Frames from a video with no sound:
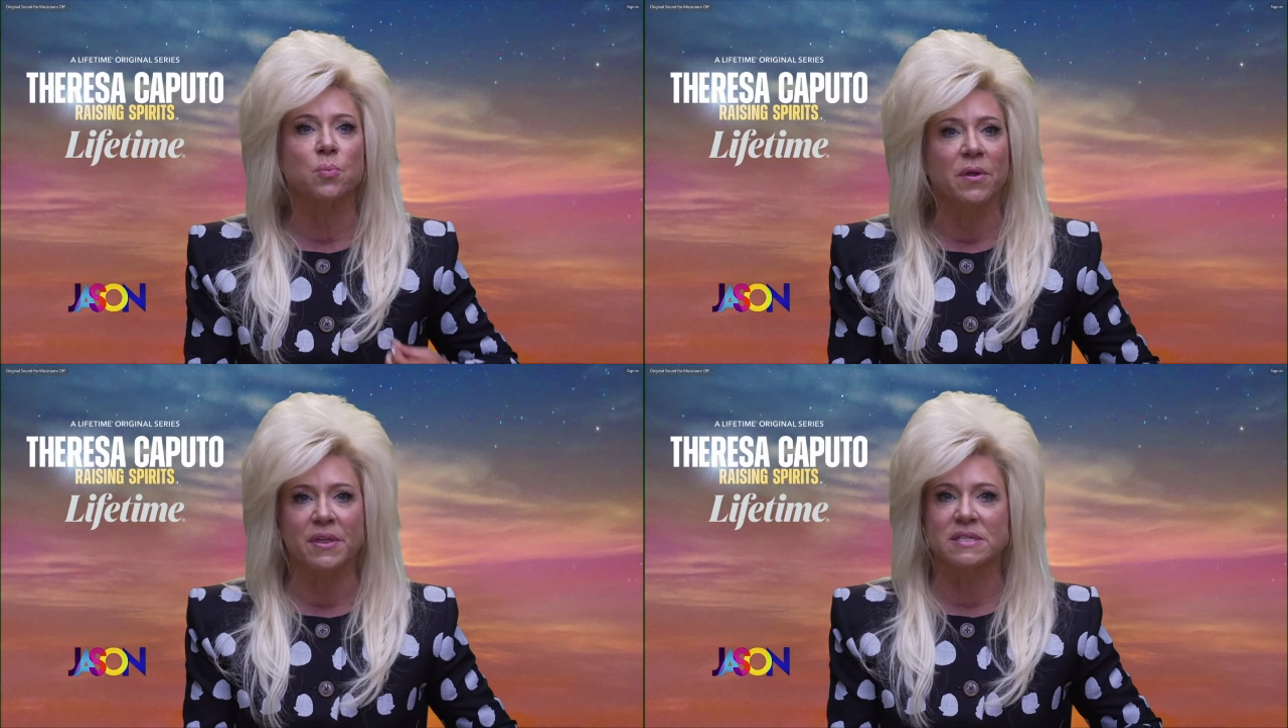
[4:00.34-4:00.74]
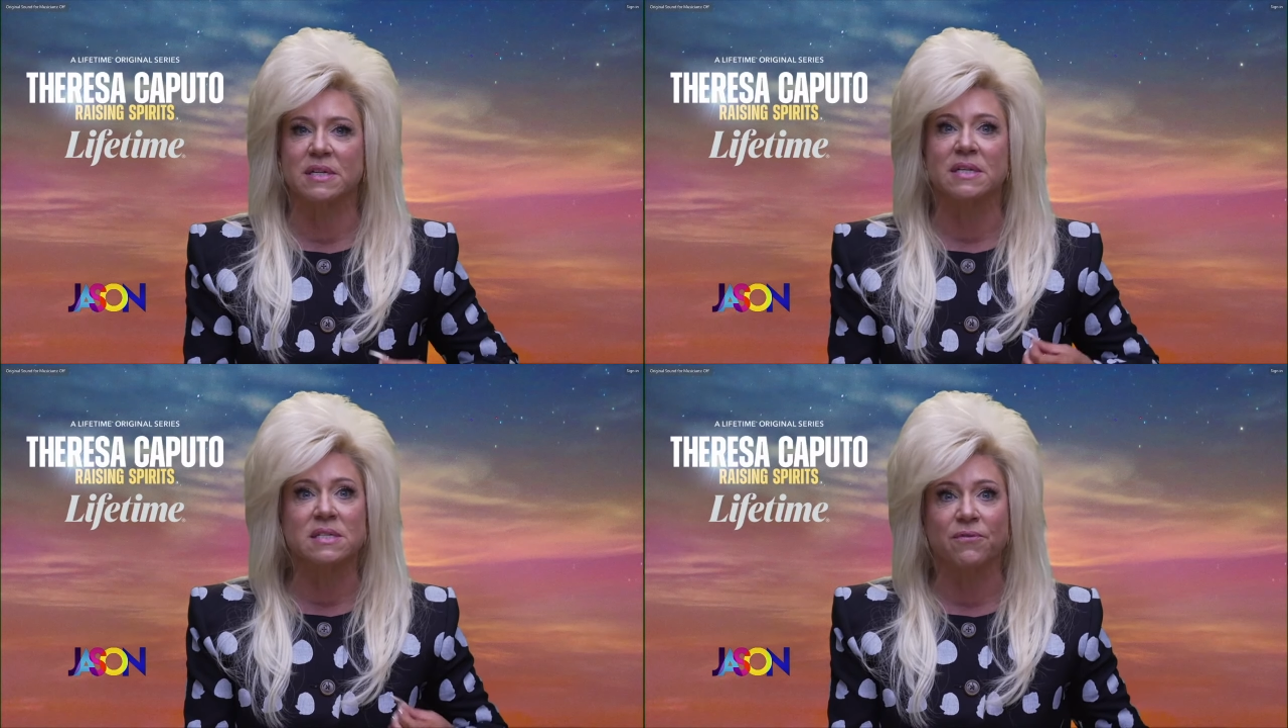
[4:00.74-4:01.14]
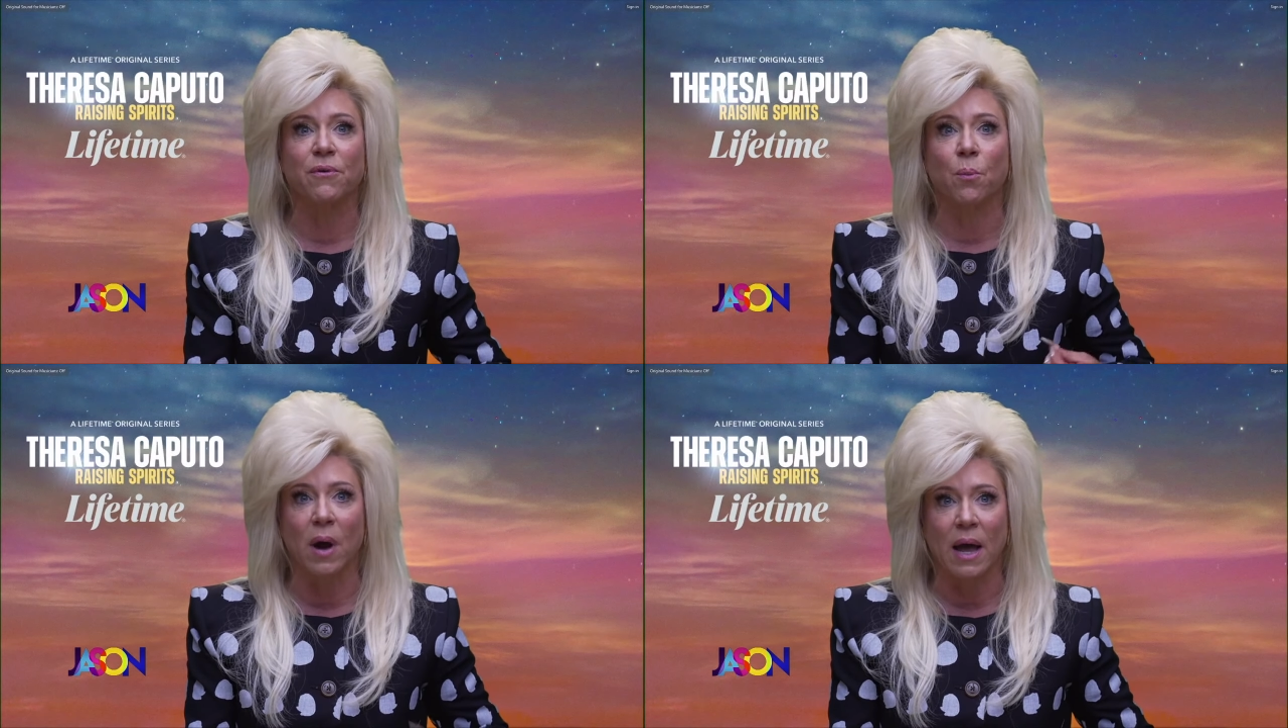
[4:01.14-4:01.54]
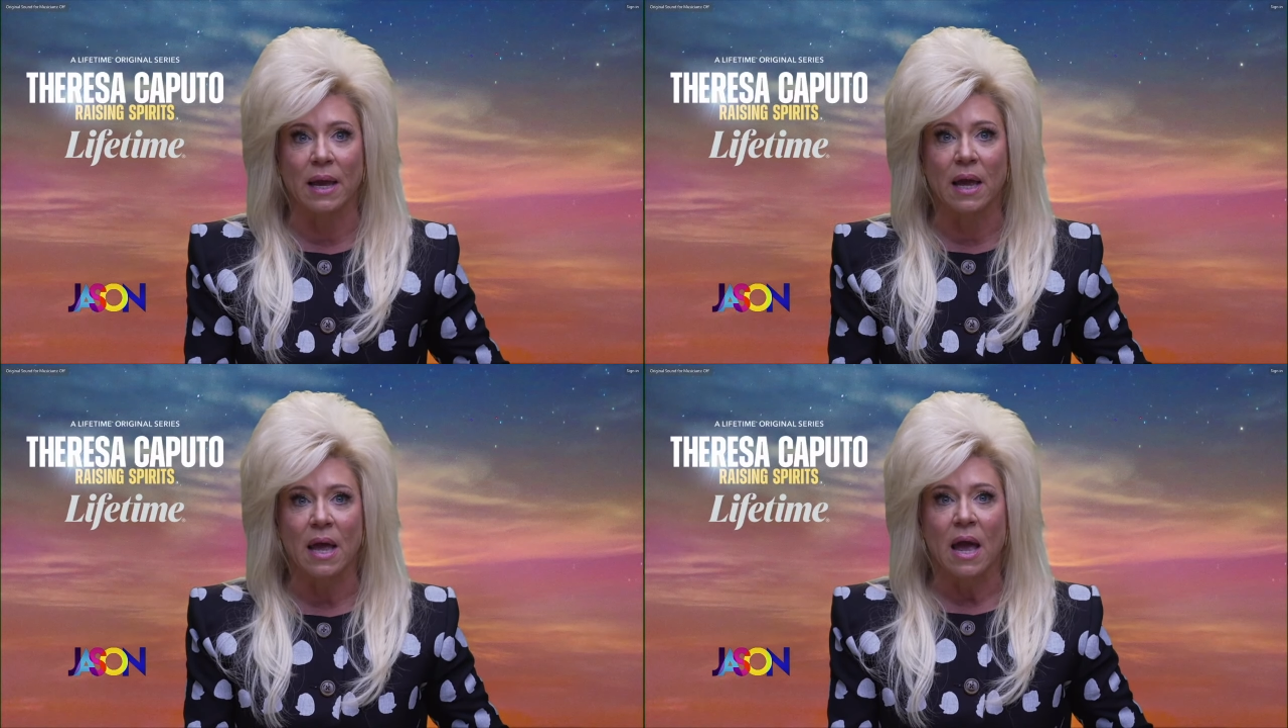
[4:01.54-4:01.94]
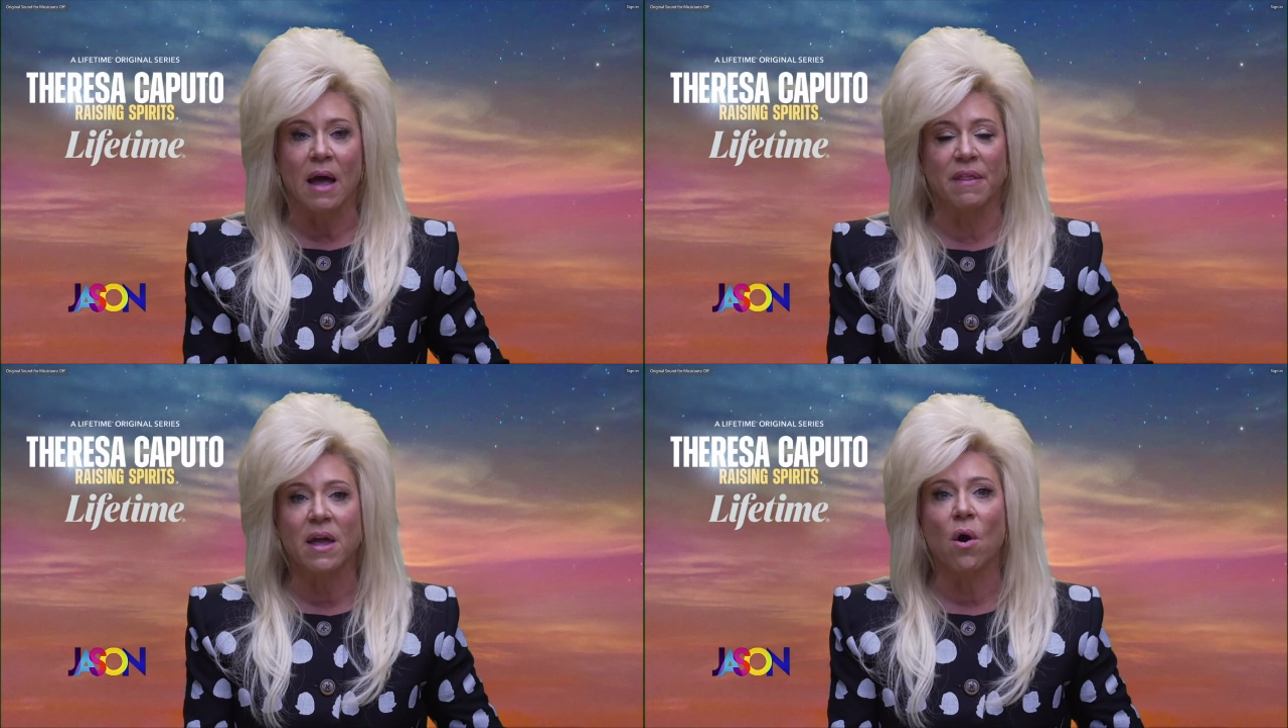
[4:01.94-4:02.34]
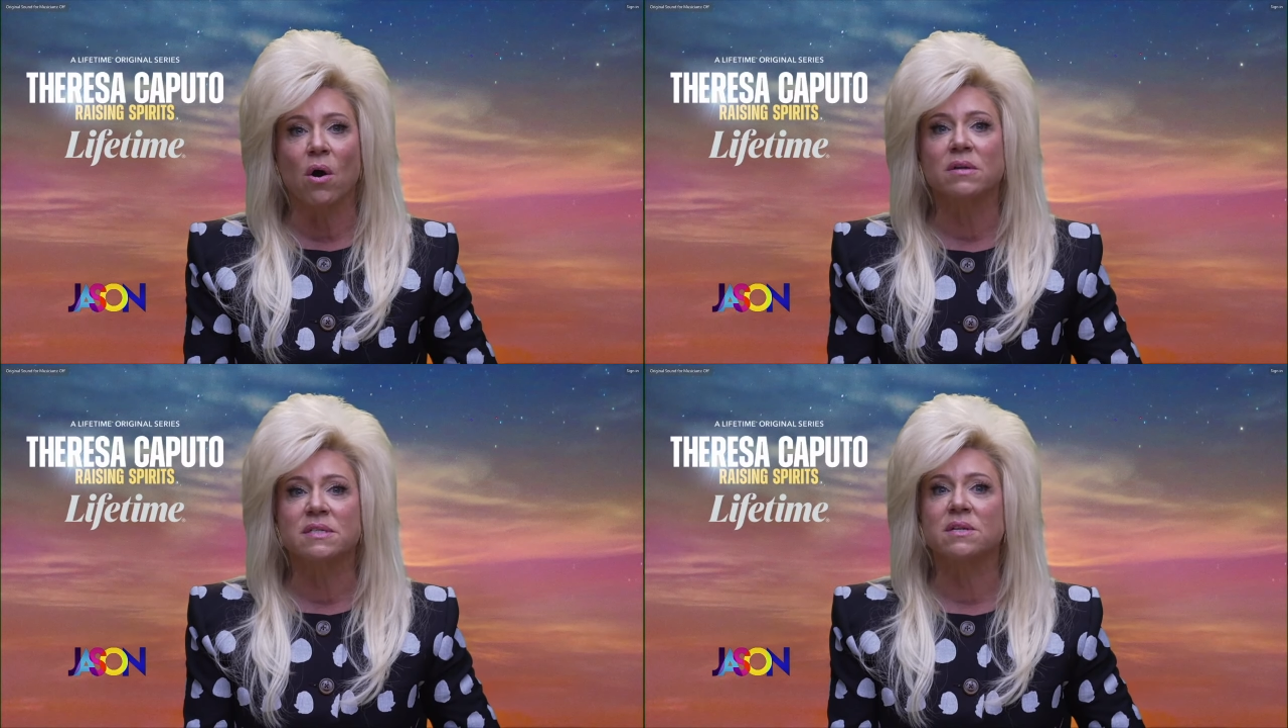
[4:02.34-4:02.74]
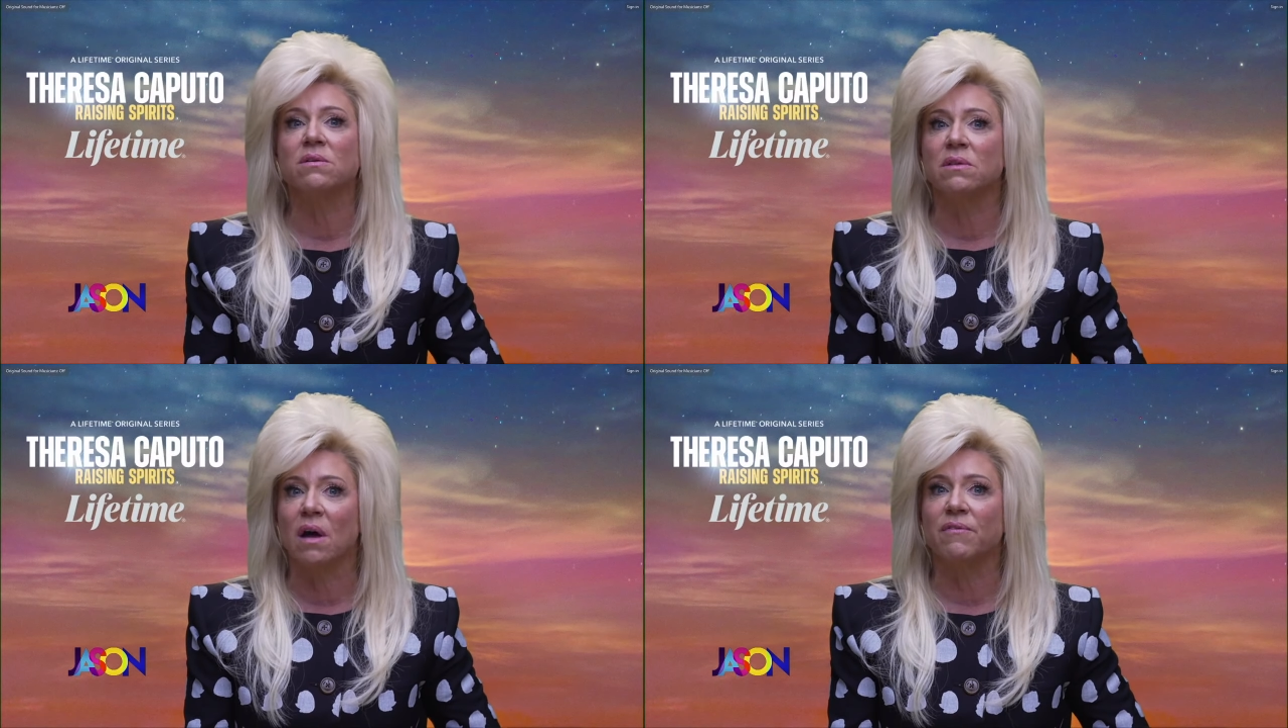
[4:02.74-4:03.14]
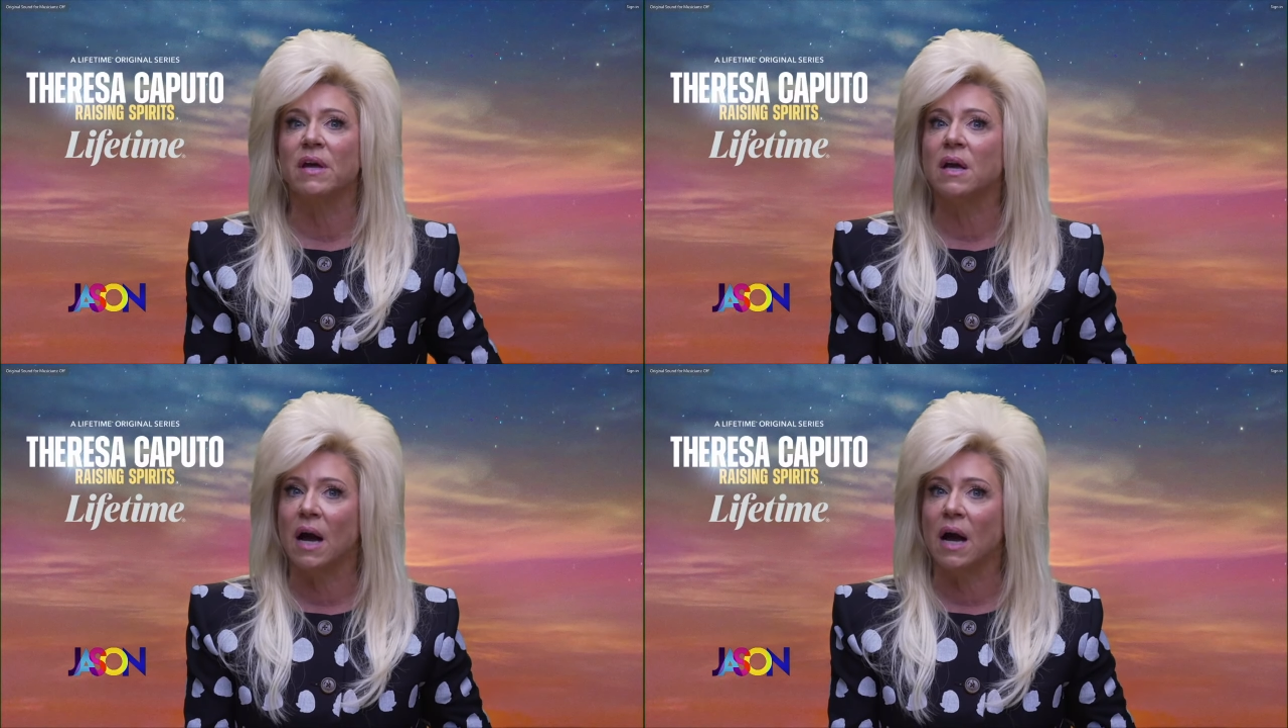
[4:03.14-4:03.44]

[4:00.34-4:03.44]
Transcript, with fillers: with us in a different way. And they are still loving,